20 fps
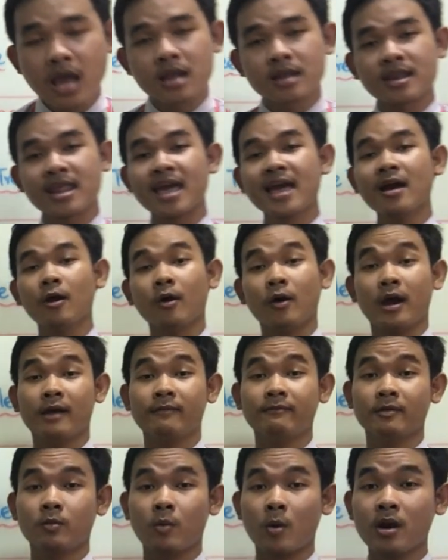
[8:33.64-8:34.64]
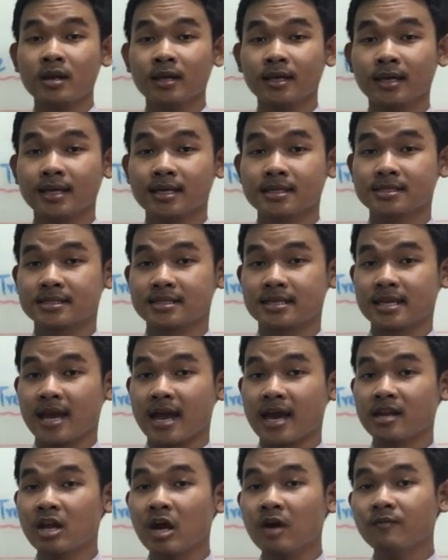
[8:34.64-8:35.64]
Now, everyone, it's the
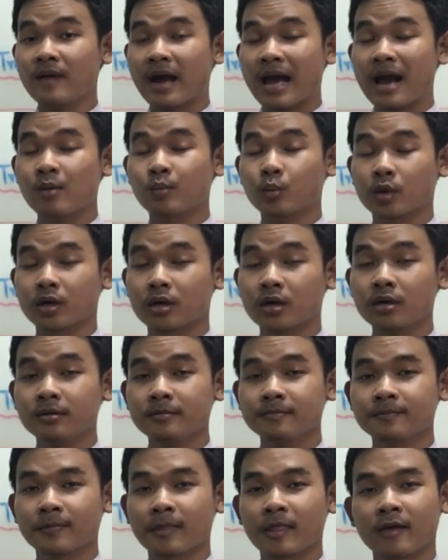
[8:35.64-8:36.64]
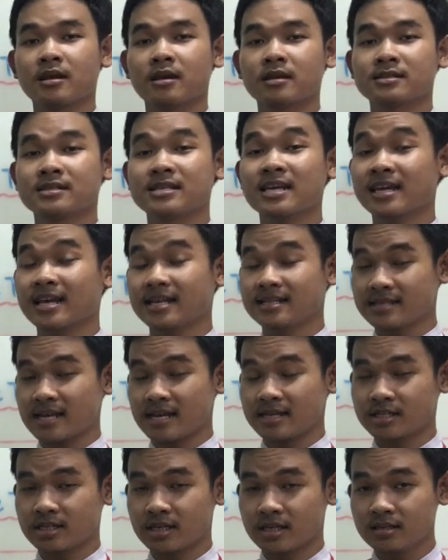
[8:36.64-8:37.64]
end of our second
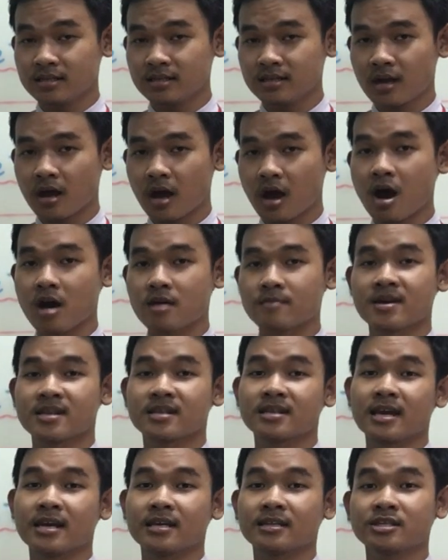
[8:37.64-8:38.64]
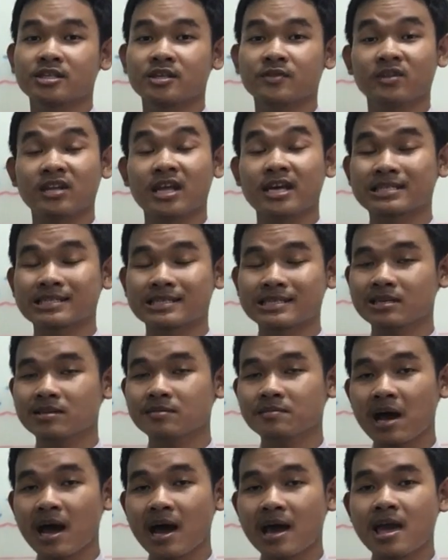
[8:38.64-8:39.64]
session on Monday. Teacher would like to say
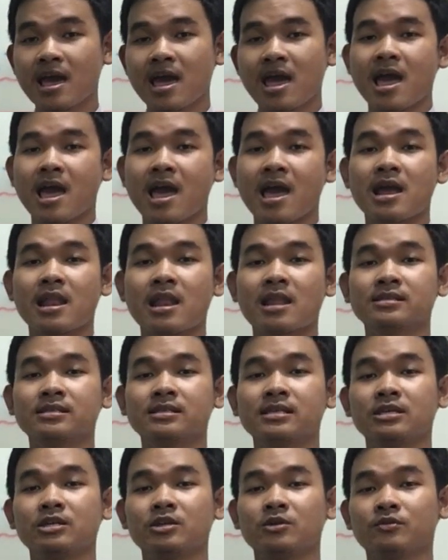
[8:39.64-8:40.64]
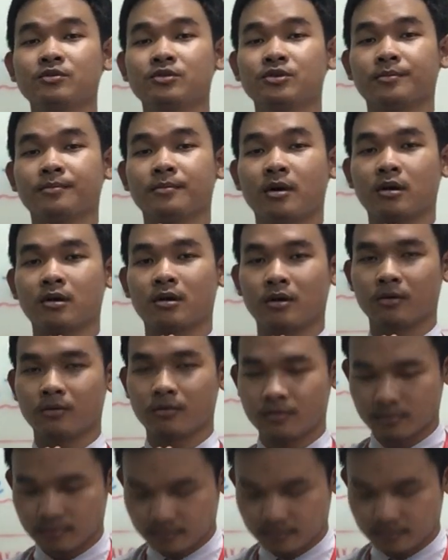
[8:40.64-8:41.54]
goodbye and see you tomorrow.